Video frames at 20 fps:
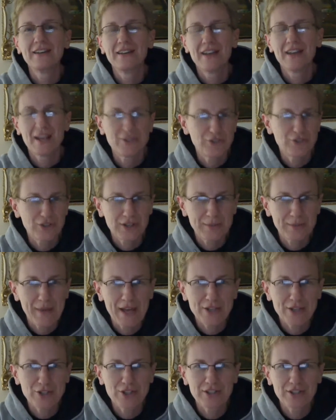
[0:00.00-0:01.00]
As you can
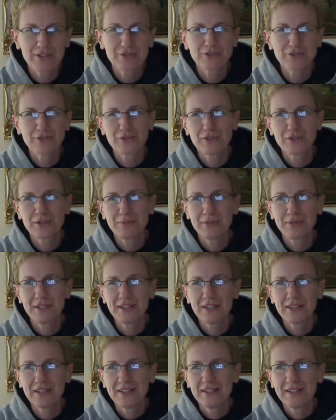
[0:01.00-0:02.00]
imagine, there's going to
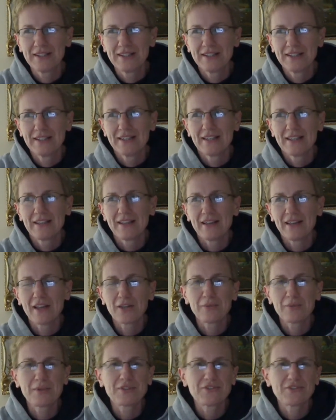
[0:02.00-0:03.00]
be
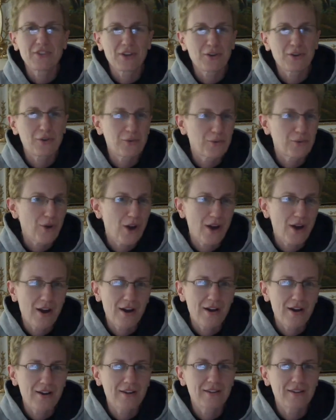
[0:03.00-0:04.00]
elements that go
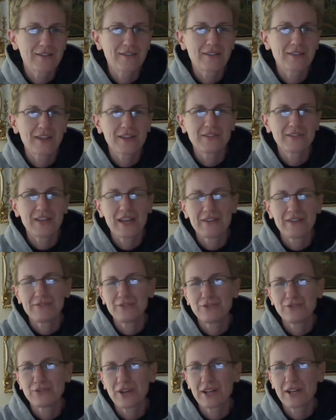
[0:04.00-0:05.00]
wrong that they have
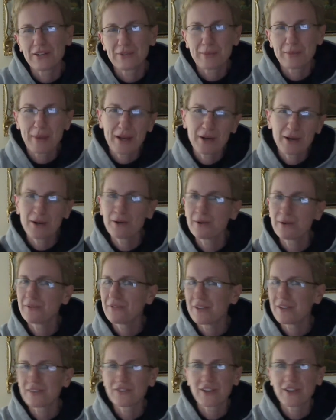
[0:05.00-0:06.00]
to try and repair and
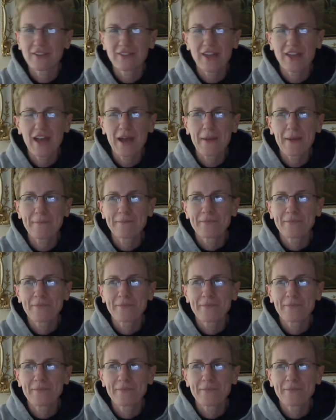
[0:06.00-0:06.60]
things like that.